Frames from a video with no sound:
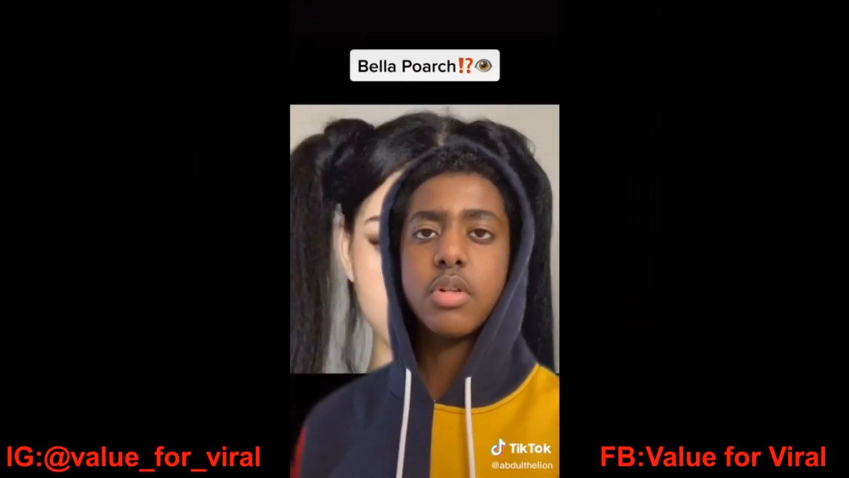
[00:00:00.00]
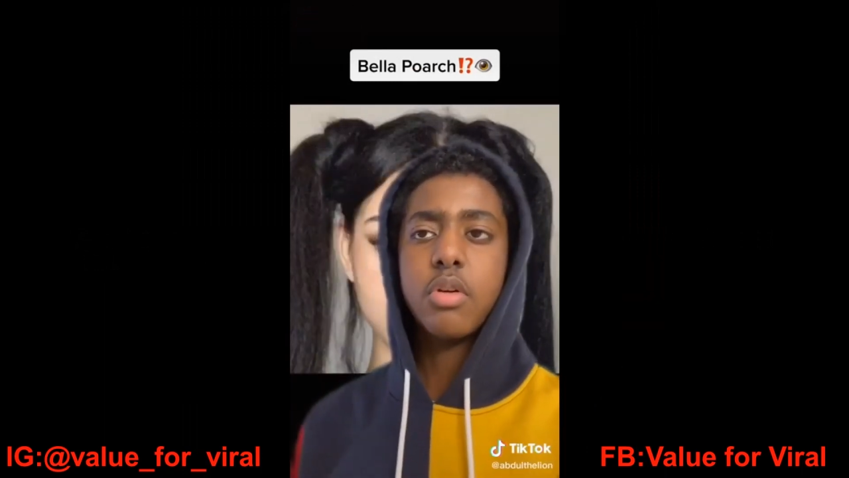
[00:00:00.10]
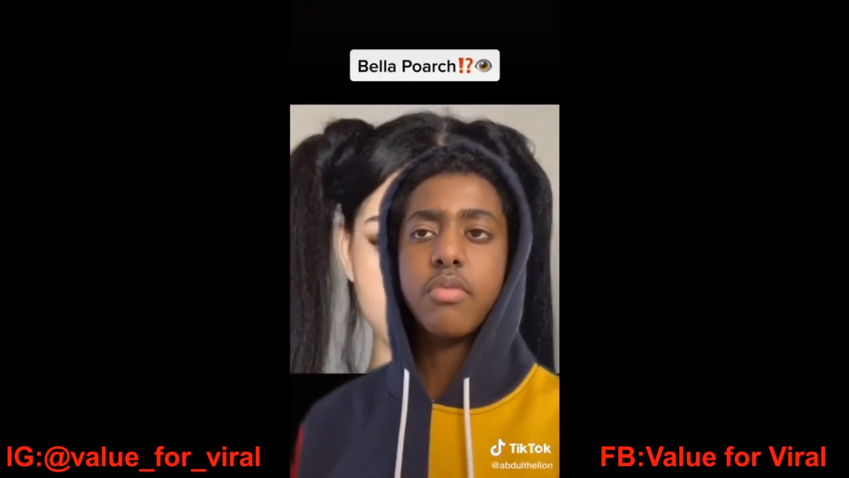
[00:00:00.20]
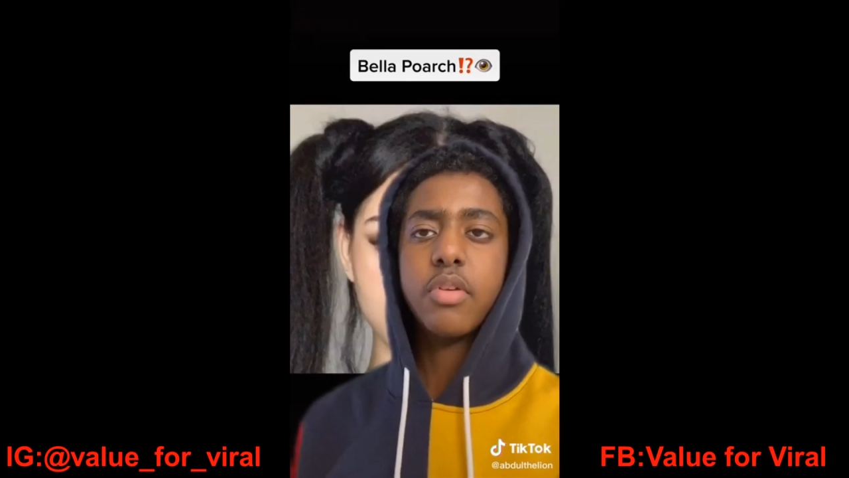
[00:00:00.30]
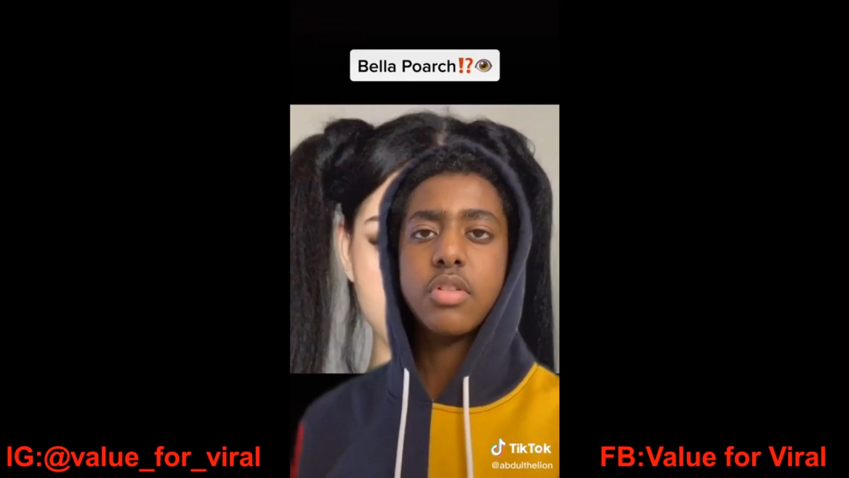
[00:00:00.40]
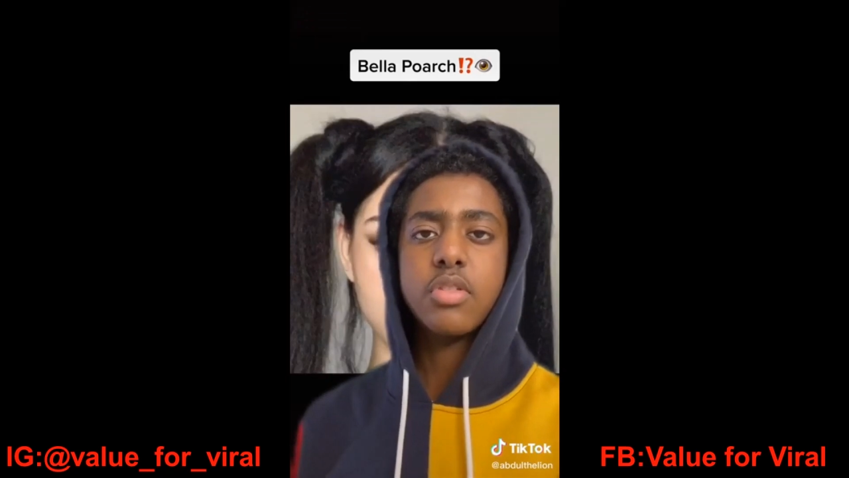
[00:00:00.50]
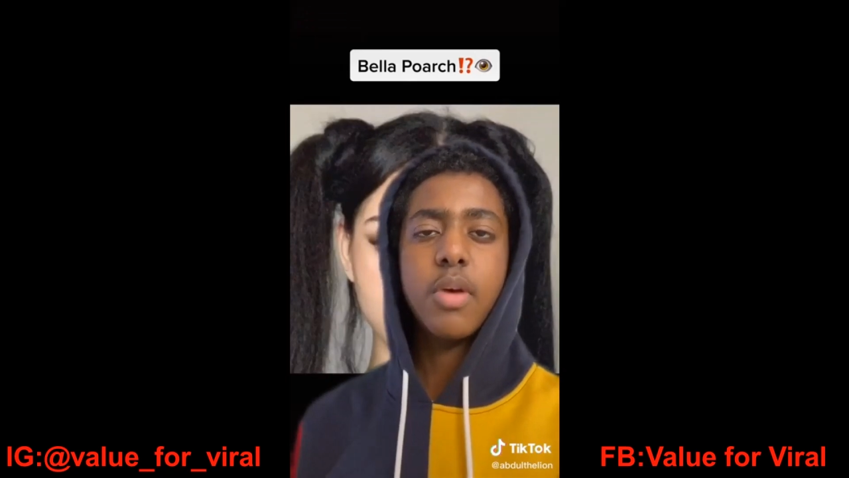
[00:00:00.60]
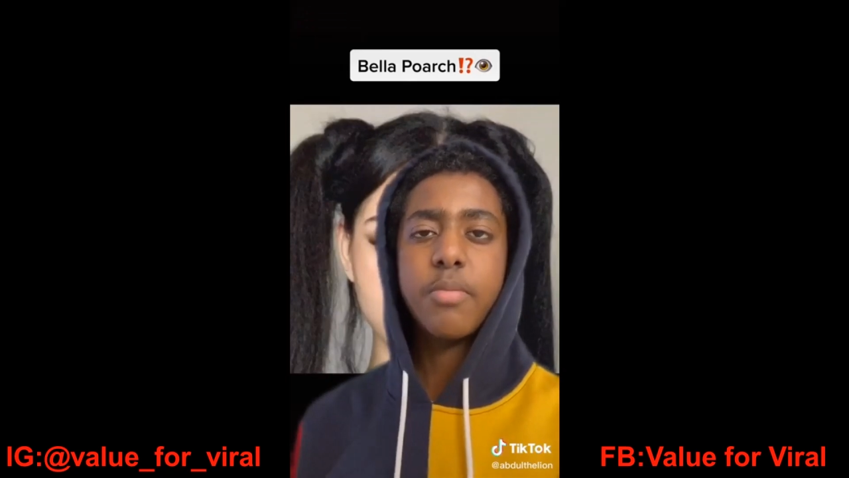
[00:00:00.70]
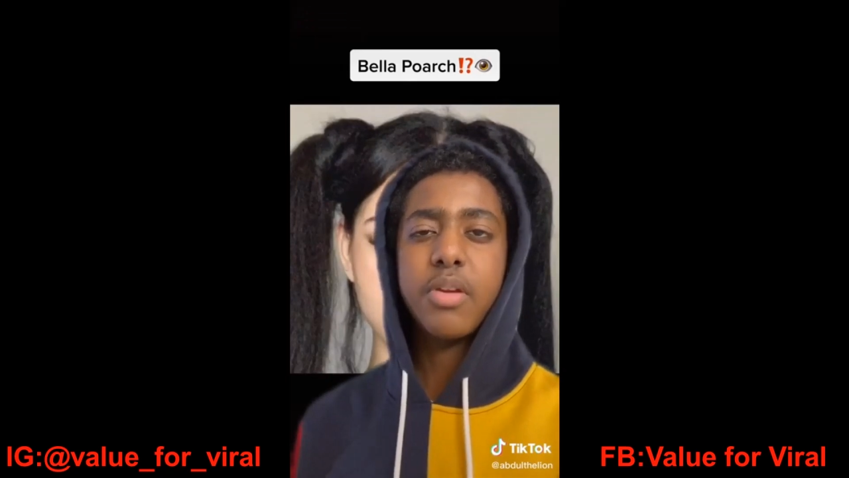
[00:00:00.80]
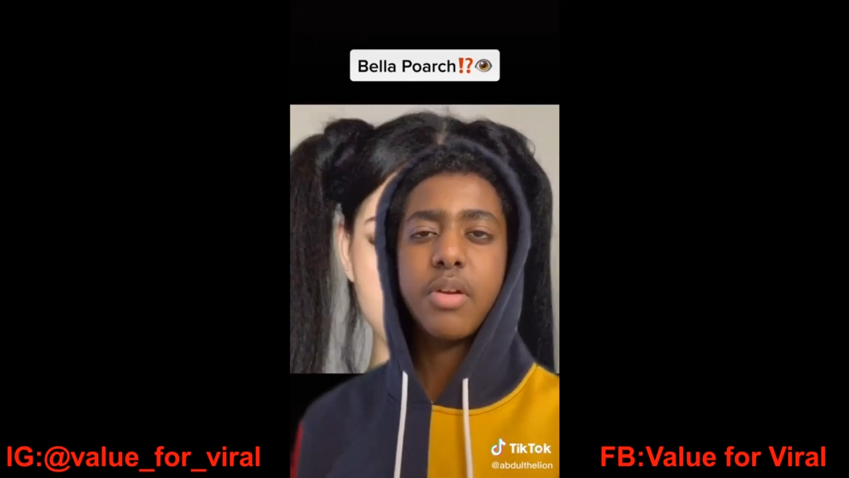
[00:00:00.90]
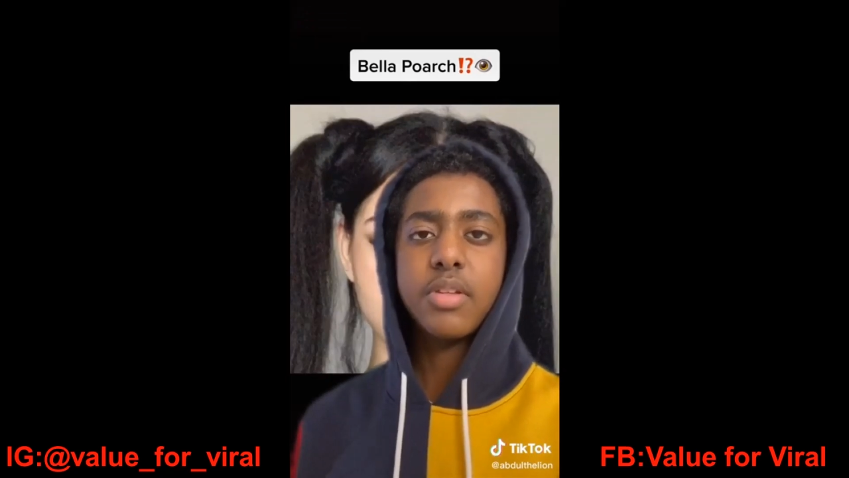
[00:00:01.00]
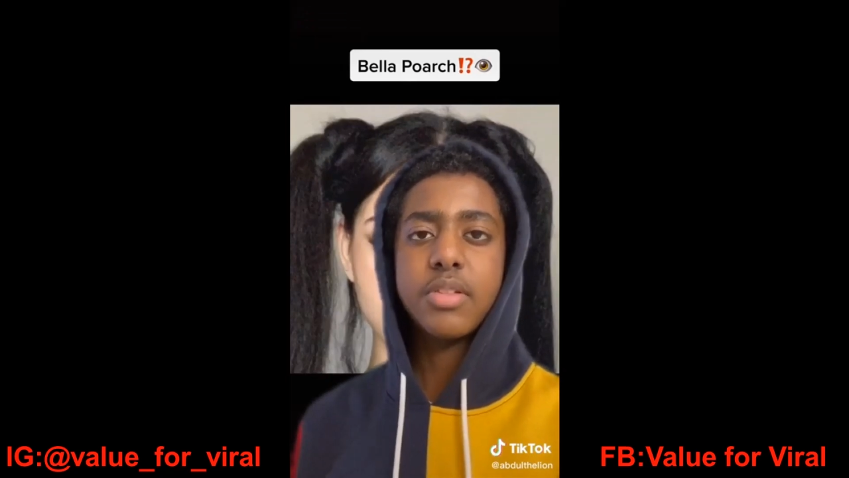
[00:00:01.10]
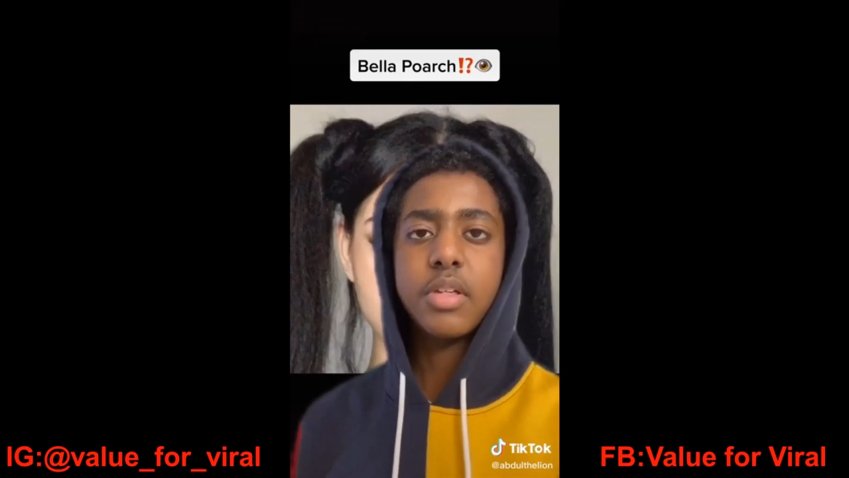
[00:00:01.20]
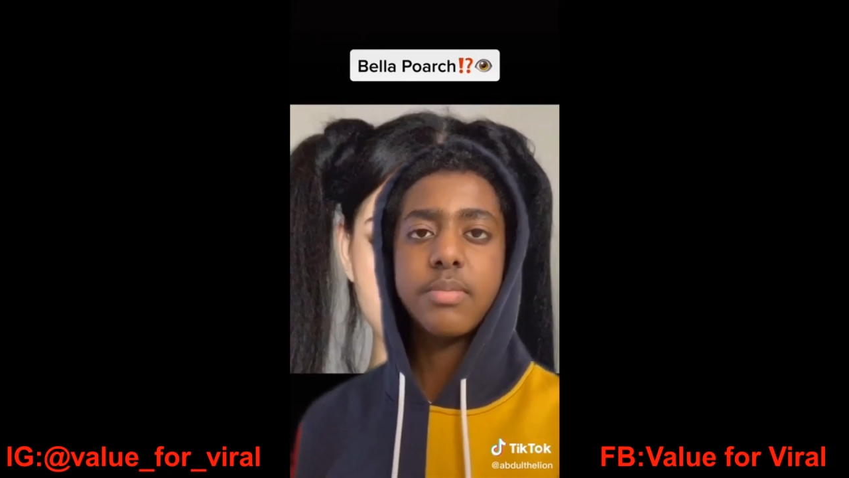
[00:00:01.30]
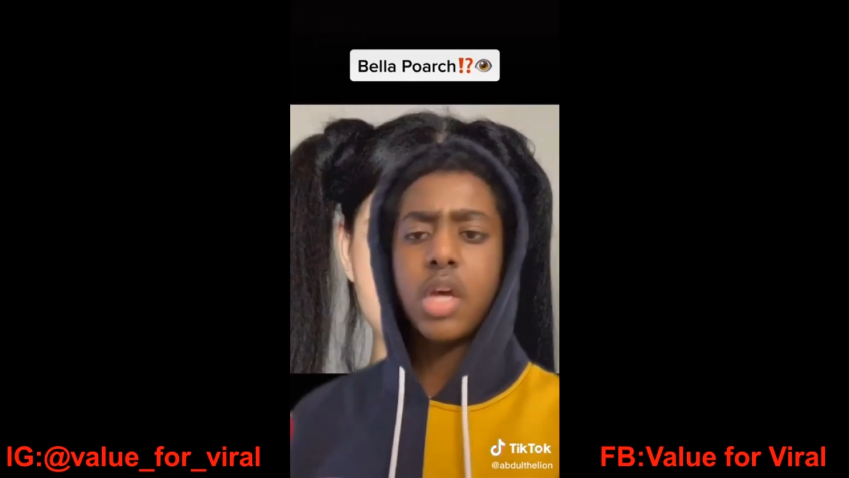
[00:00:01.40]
over a small period of time.